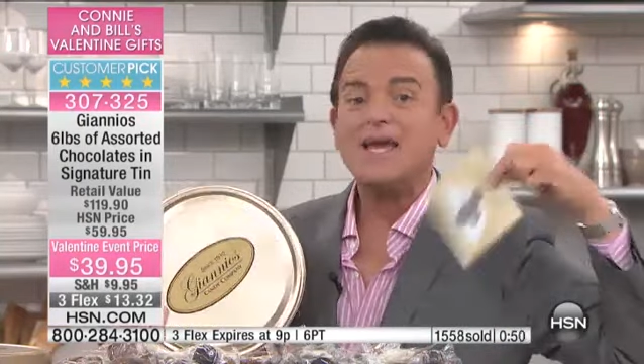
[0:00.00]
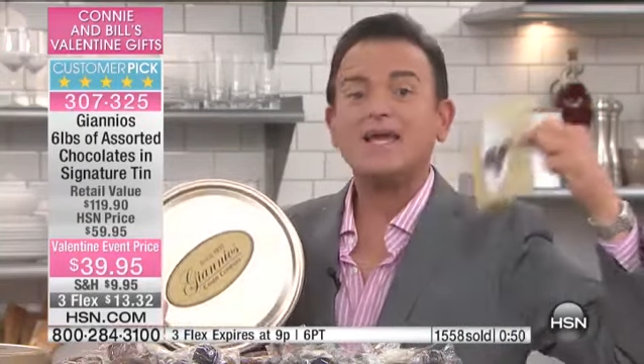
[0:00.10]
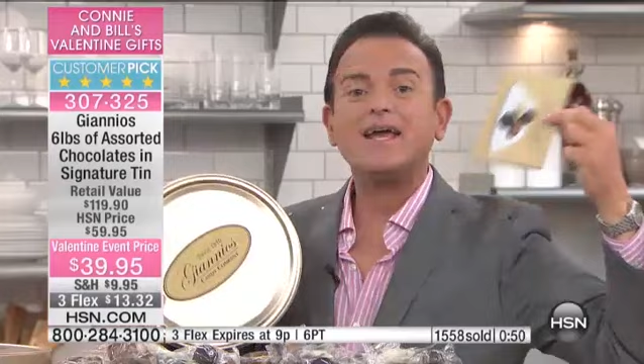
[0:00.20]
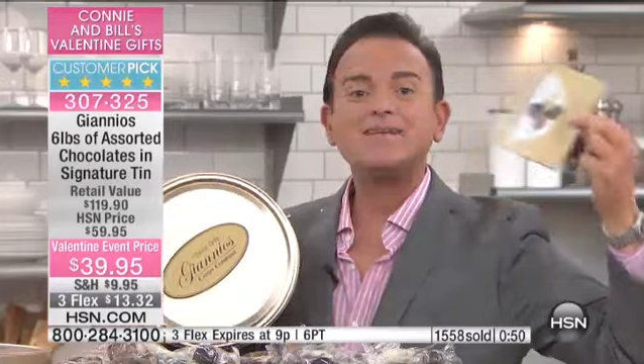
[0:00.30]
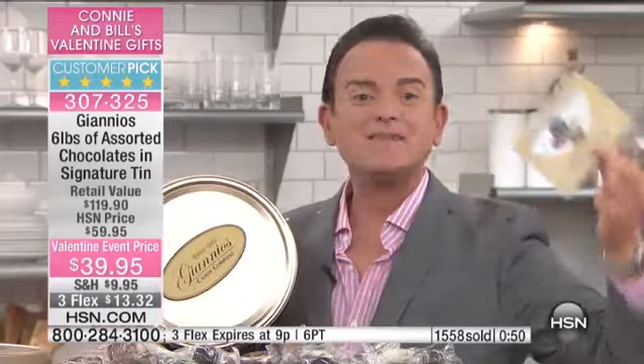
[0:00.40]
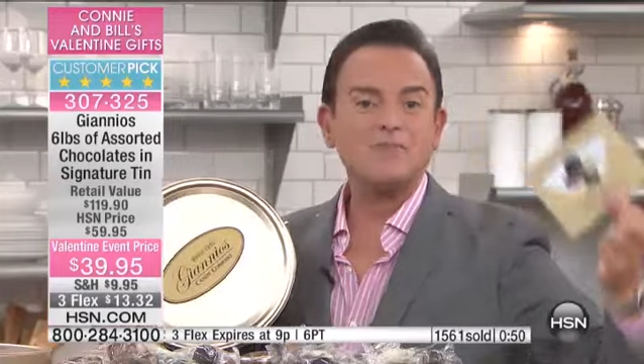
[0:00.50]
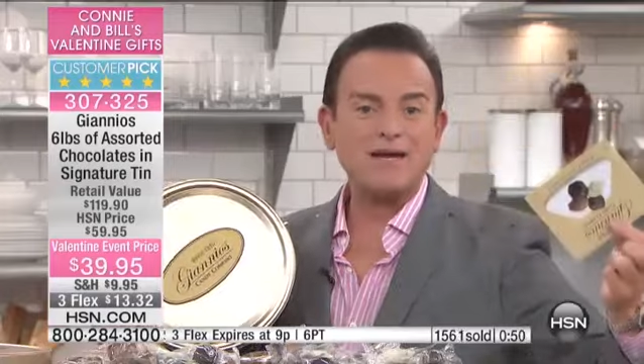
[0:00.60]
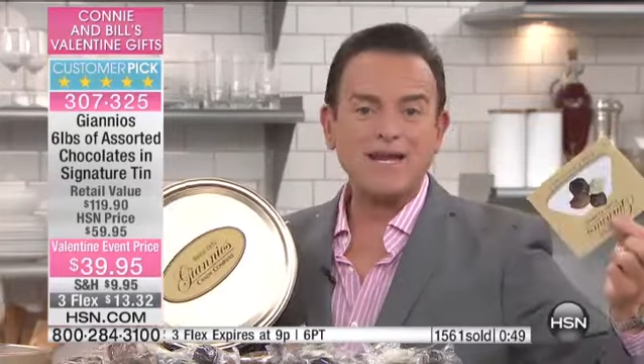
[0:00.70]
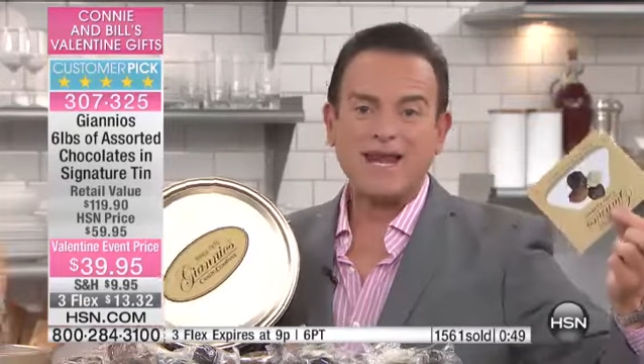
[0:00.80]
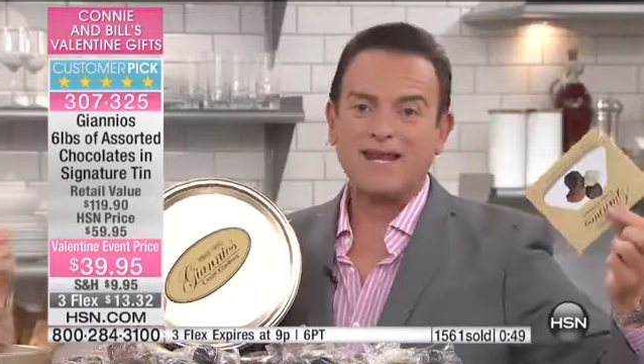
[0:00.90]
in case
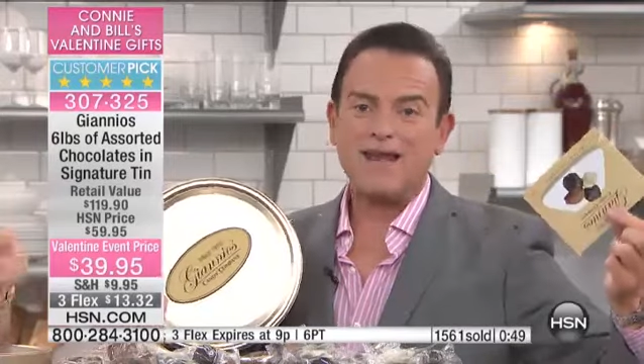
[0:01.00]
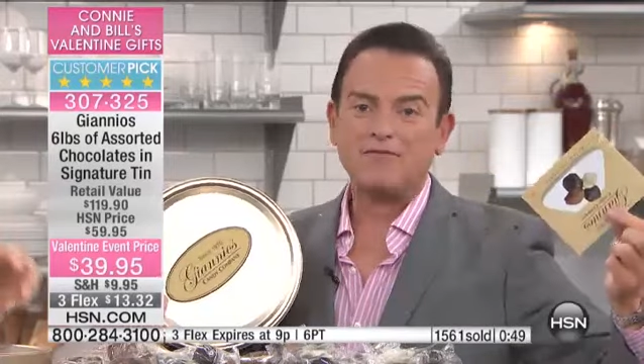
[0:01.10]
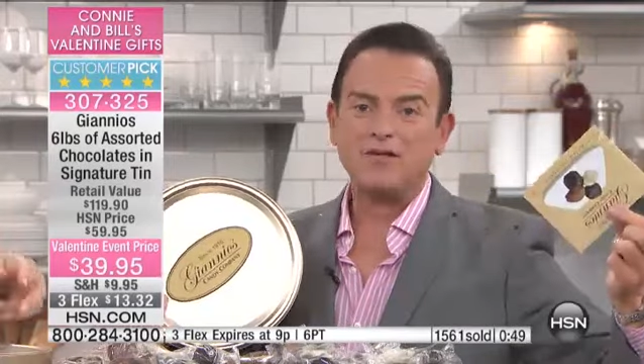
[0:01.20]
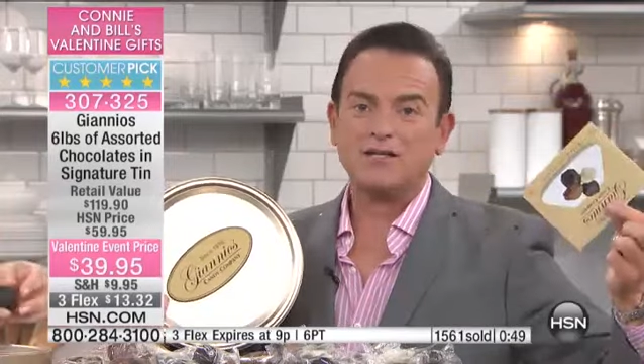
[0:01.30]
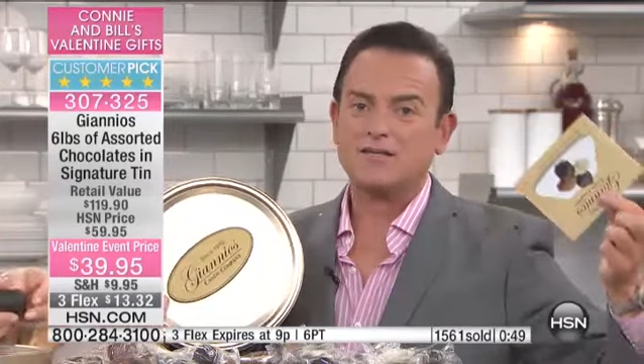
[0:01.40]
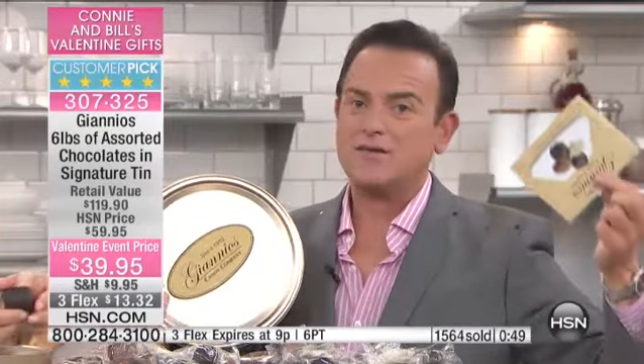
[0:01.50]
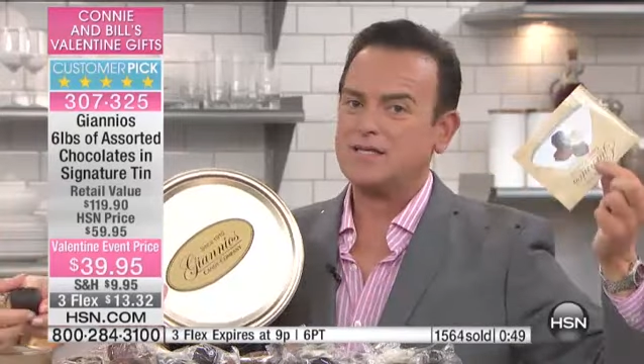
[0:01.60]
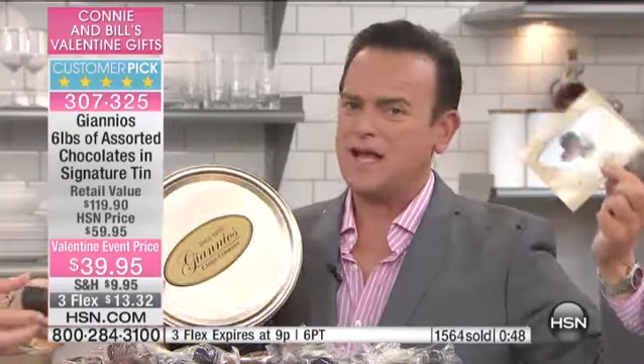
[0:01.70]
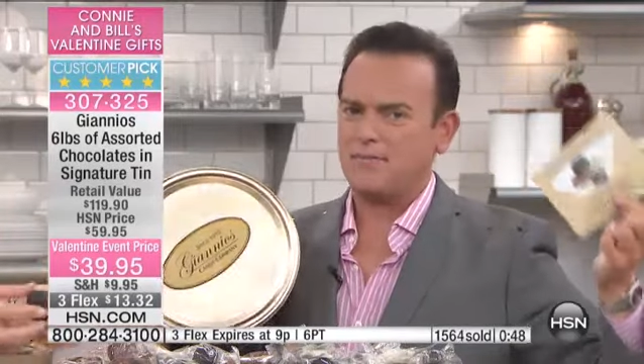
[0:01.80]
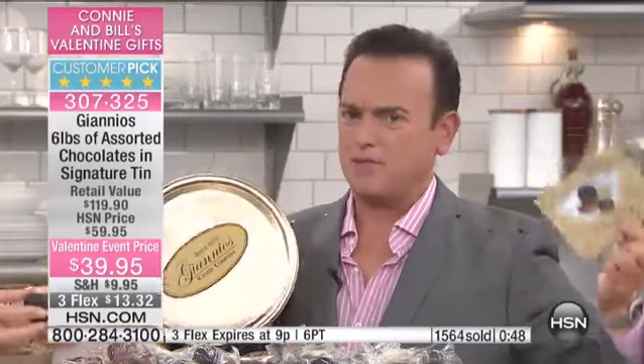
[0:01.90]
somebody can't have nuts and they
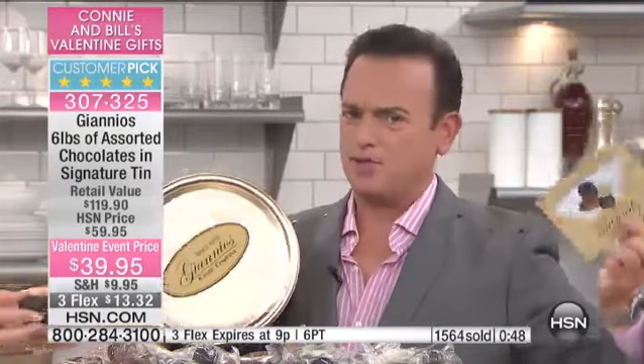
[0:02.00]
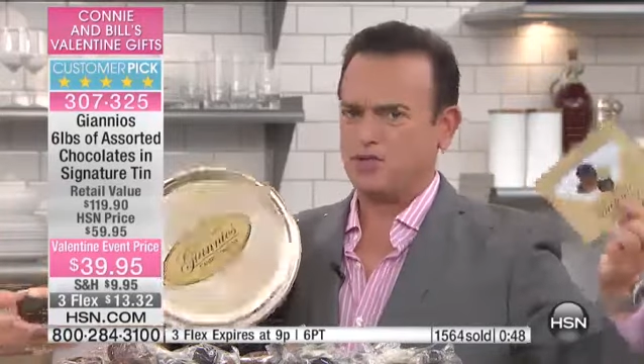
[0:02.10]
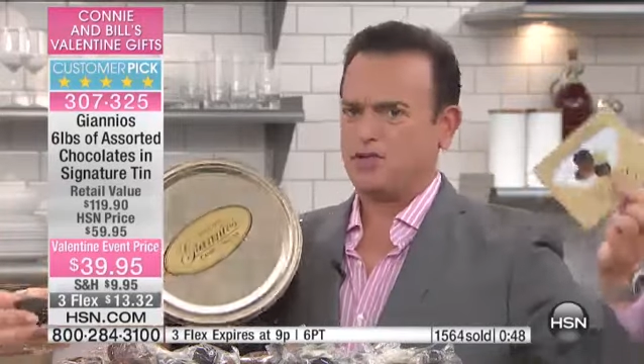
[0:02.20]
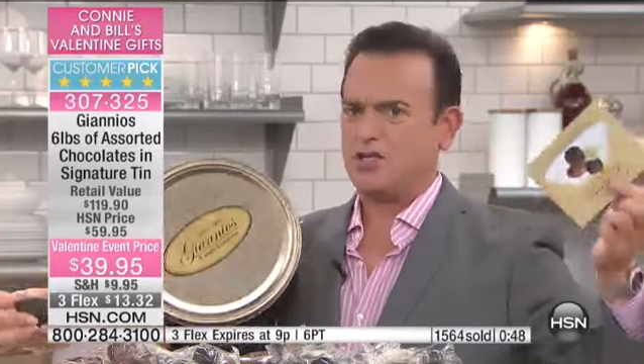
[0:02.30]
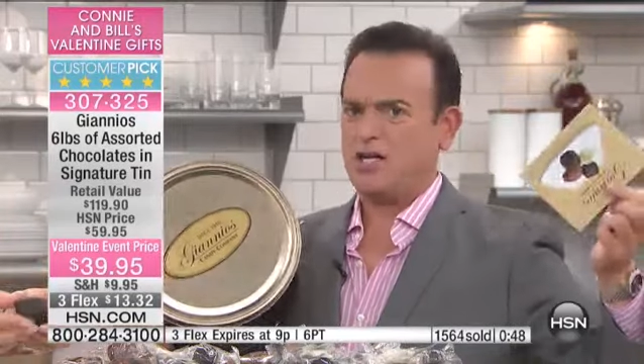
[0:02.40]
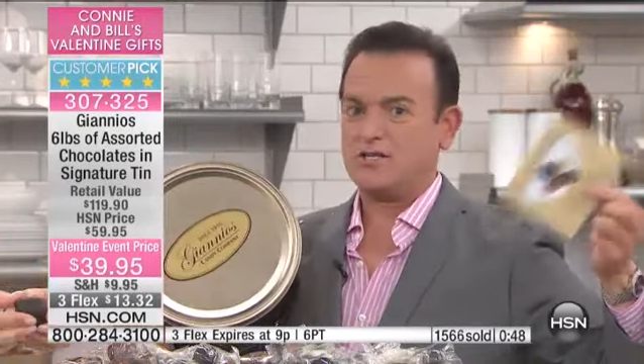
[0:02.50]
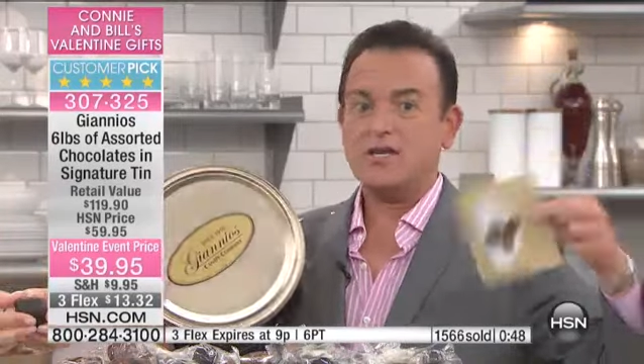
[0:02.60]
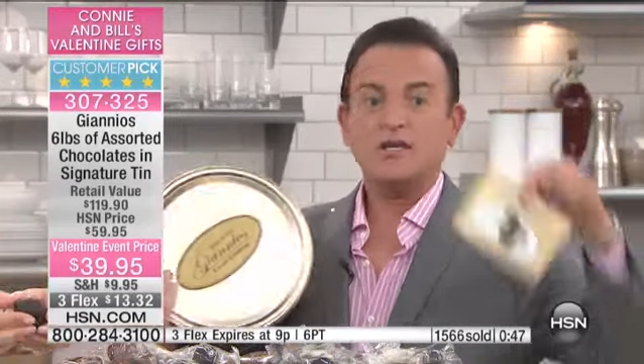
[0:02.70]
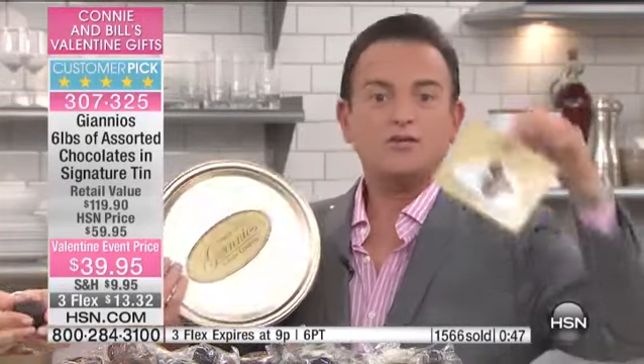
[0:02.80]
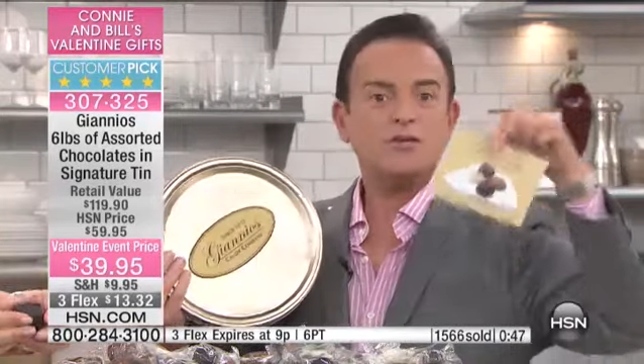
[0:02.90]
say, I'm allergic to nuts.